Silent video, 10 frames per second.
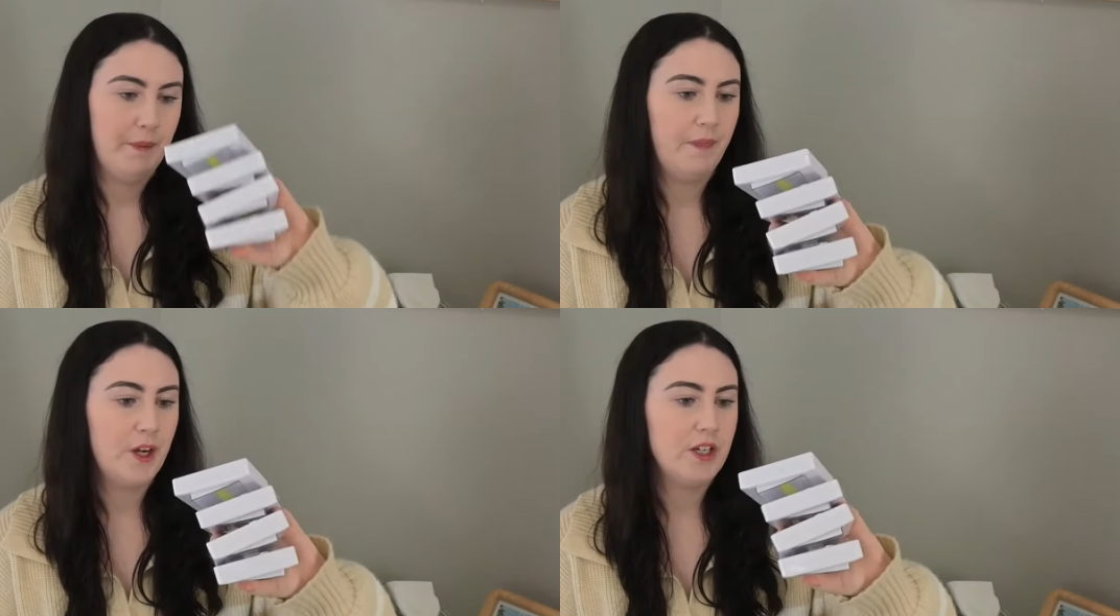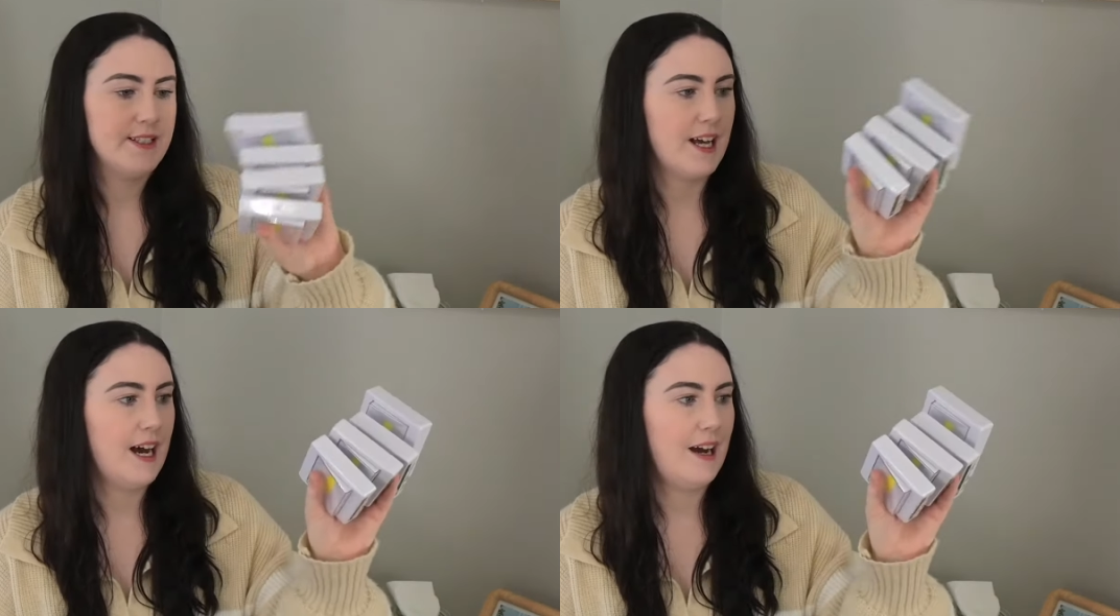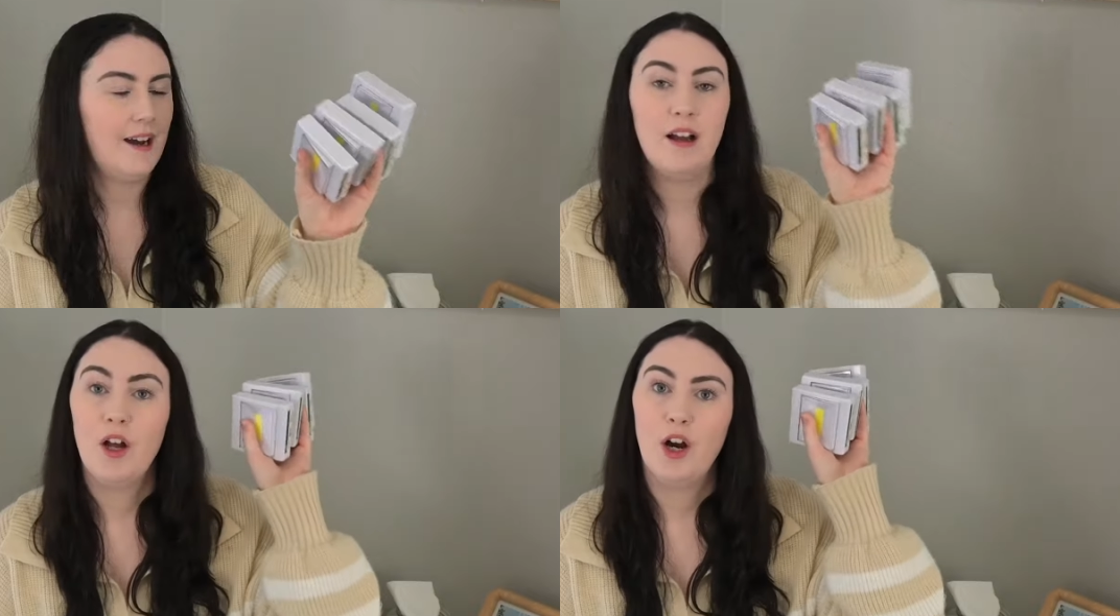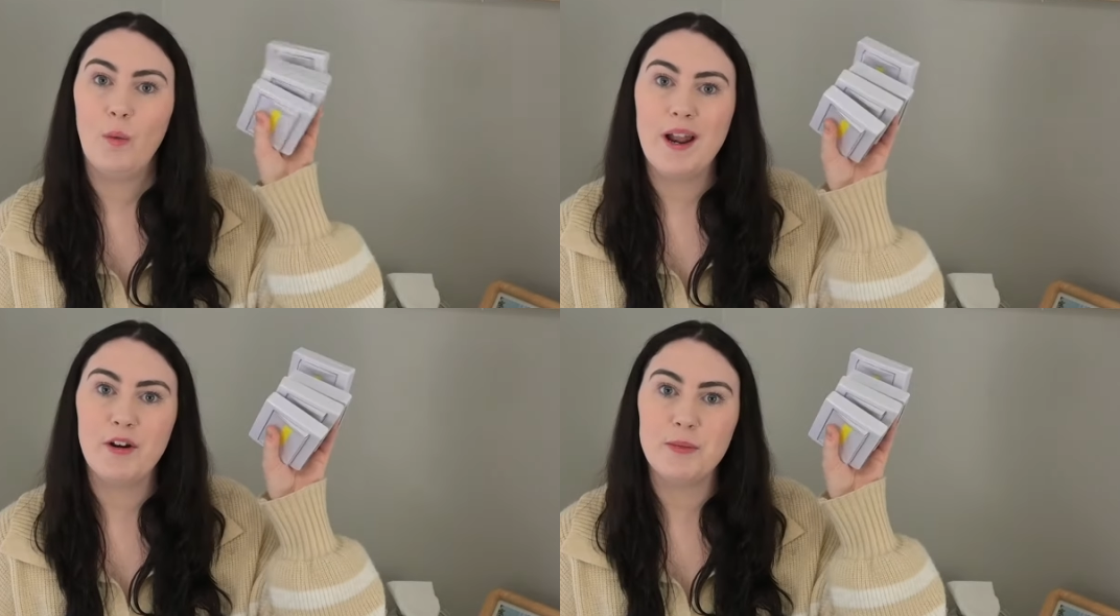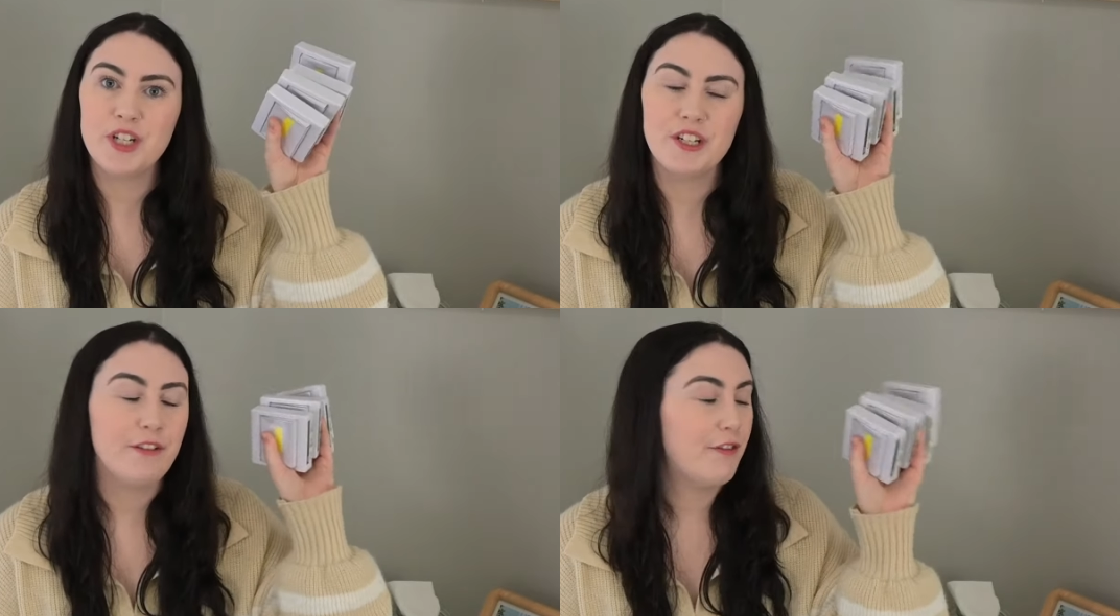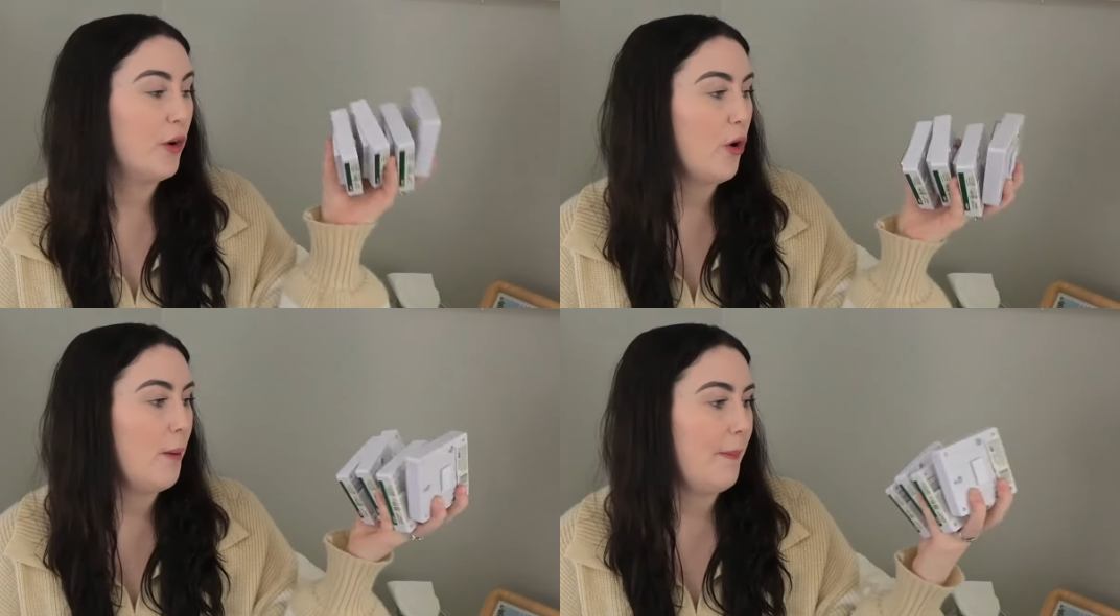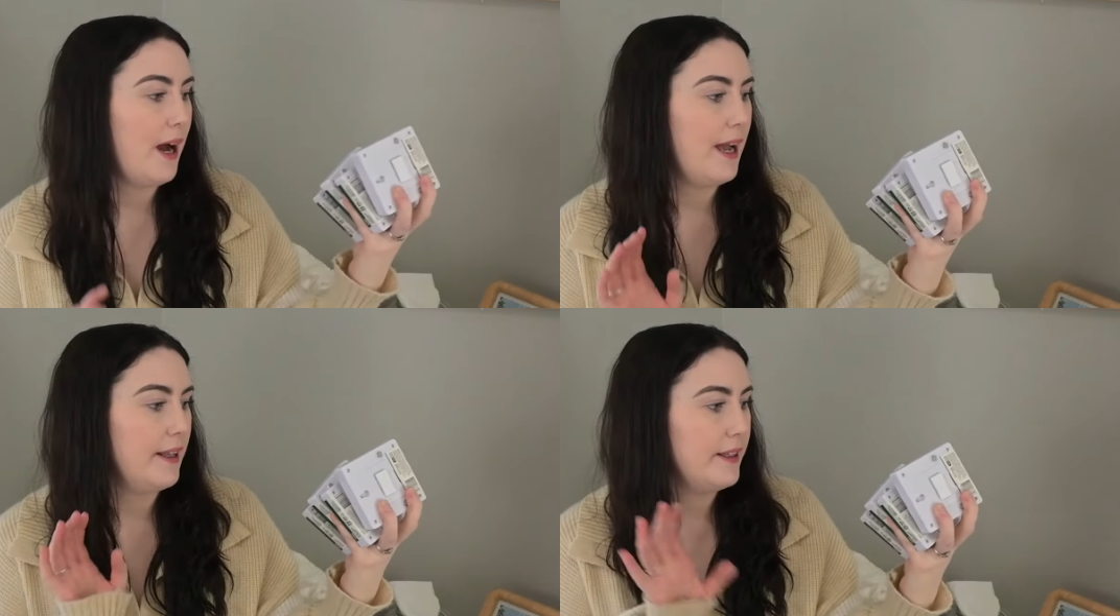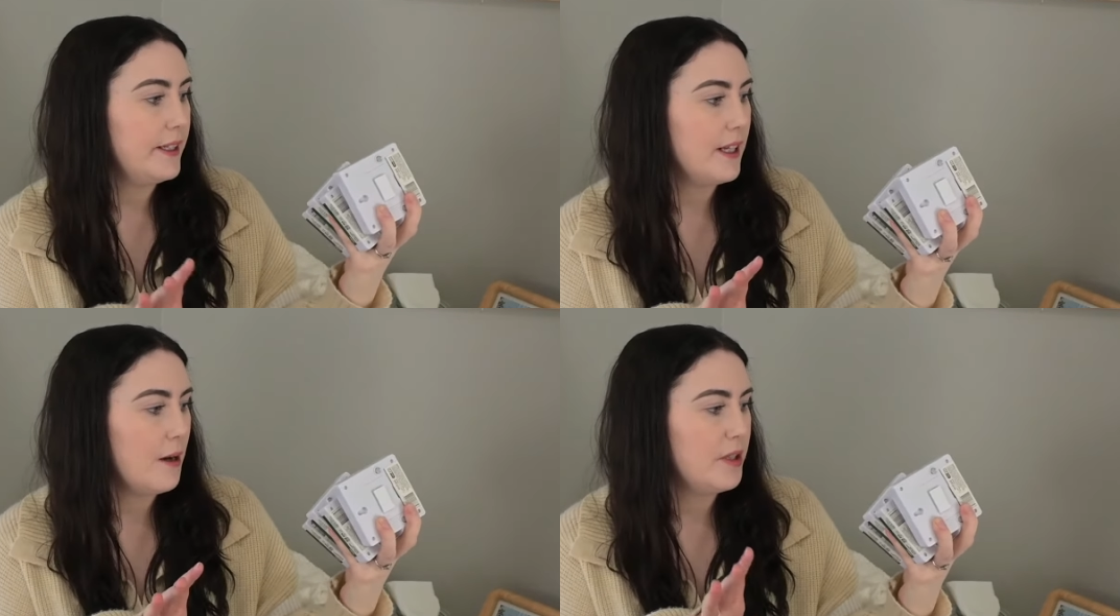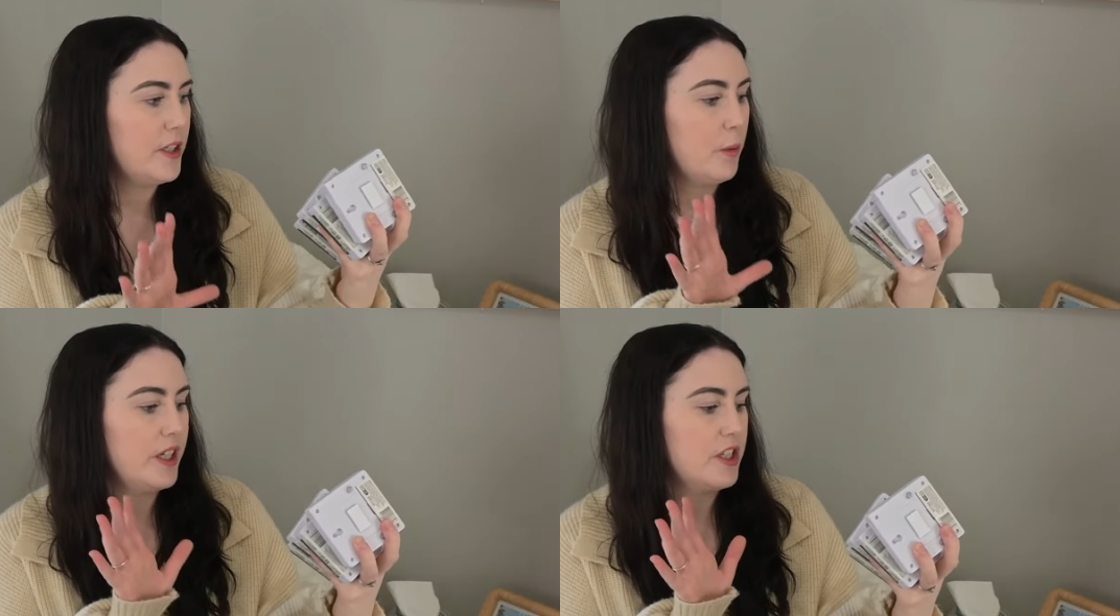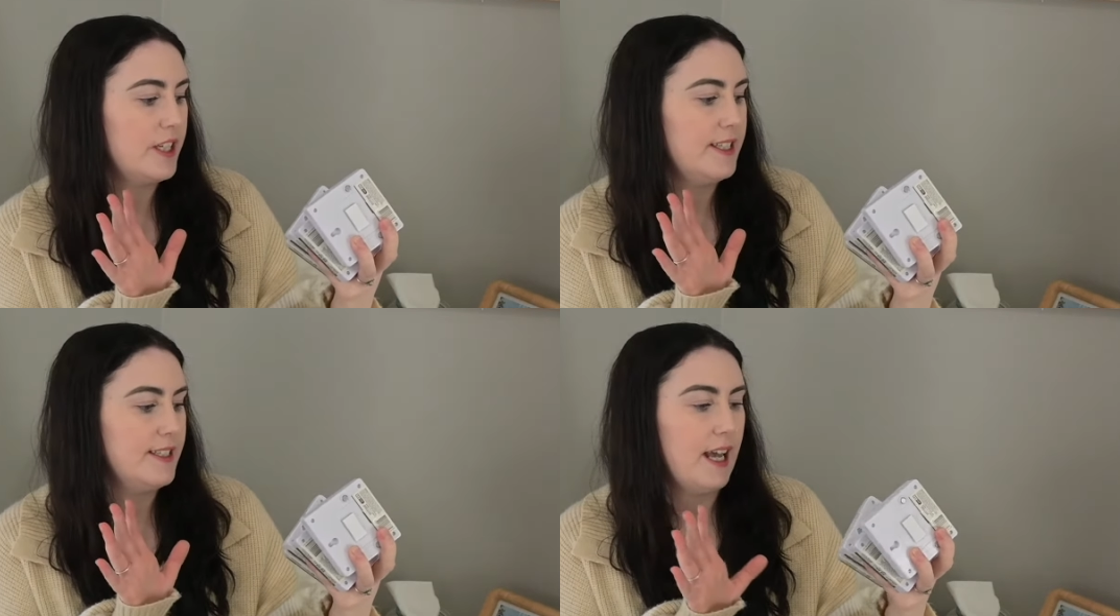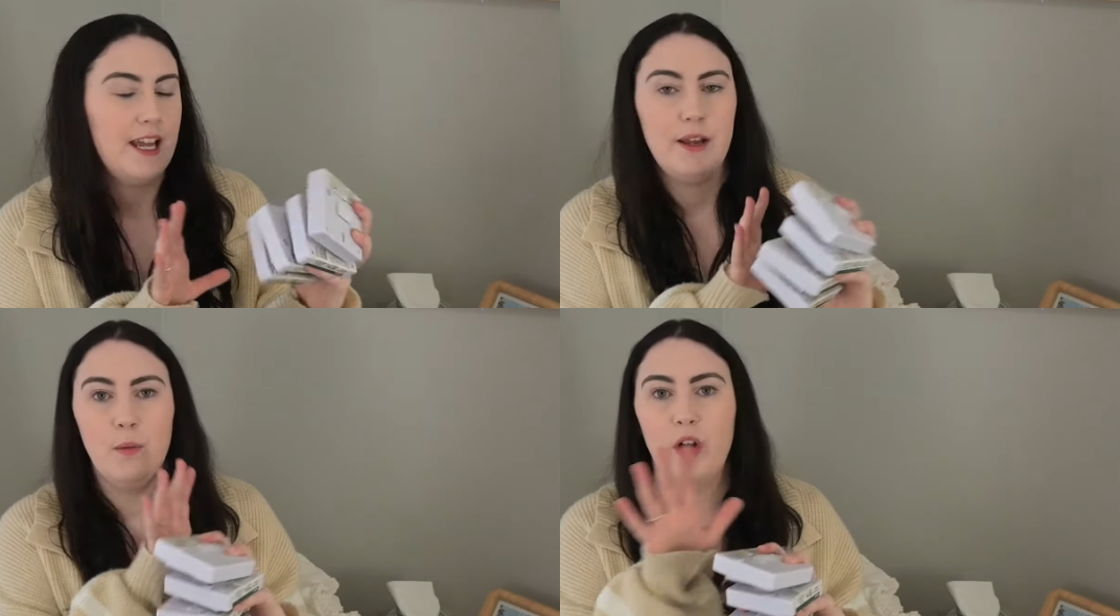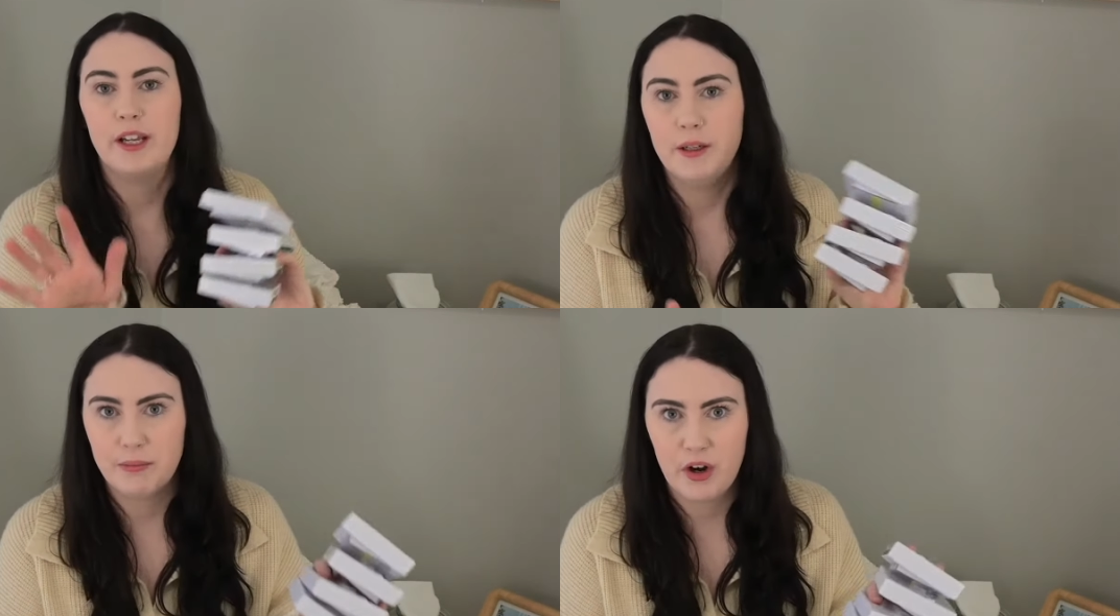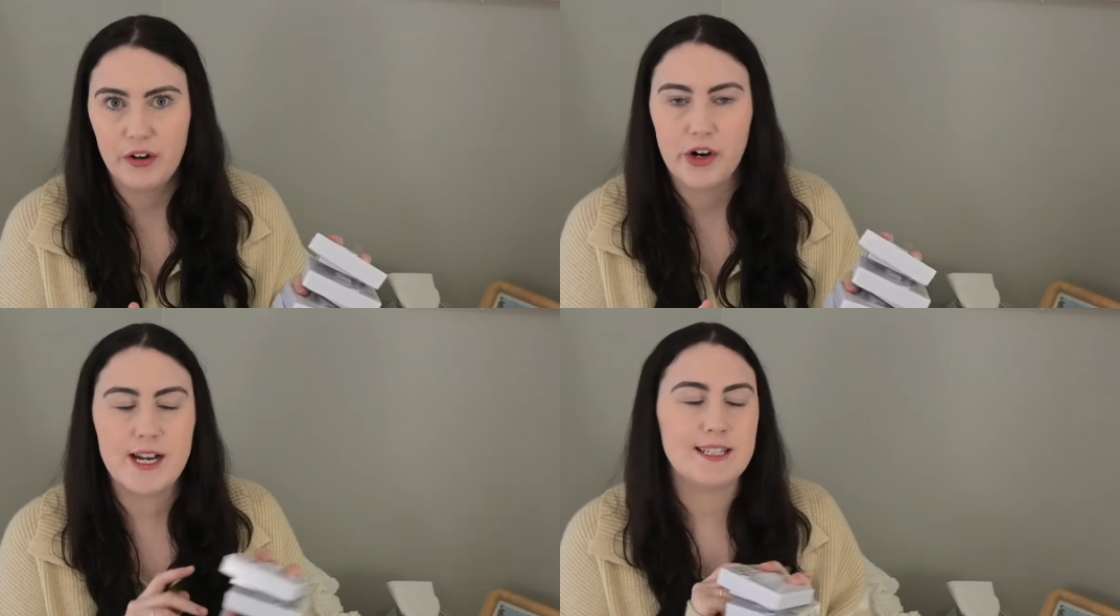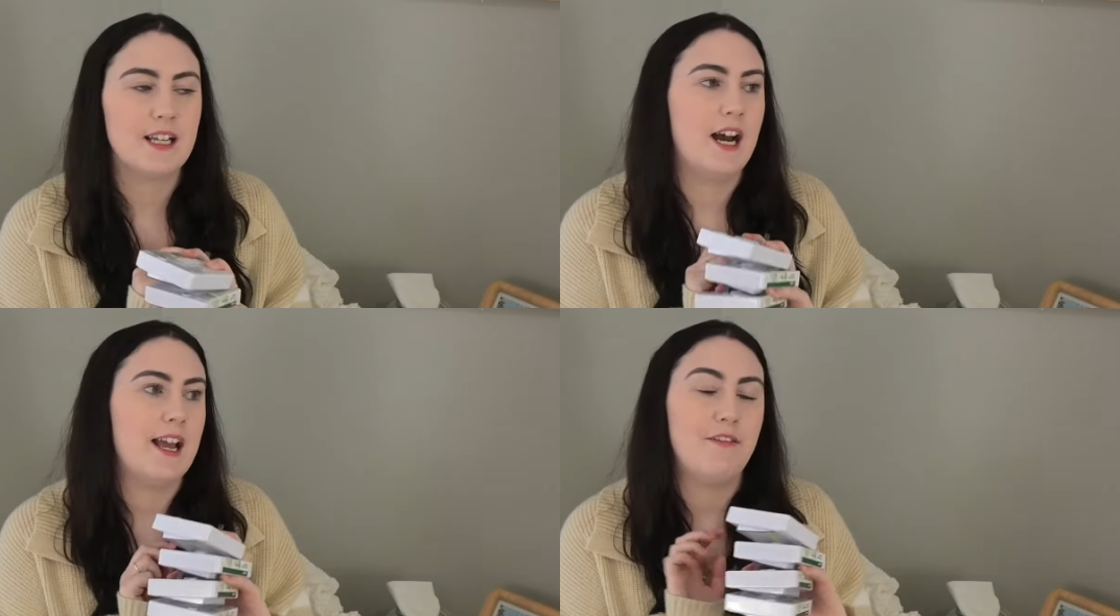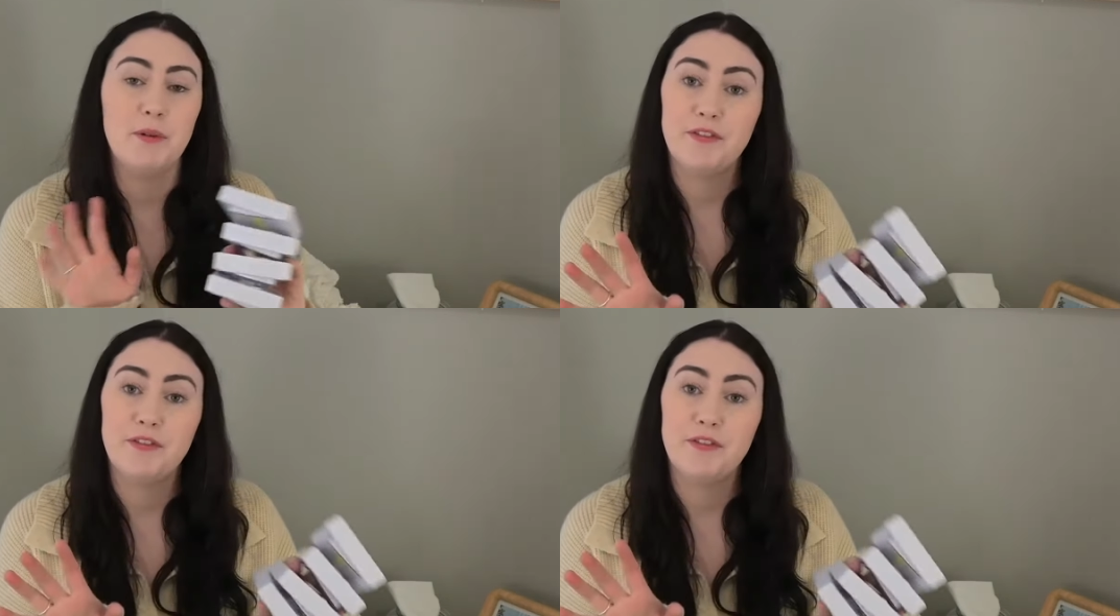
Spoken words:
those are one option for my linen cupboard, which is a work in progress. I have been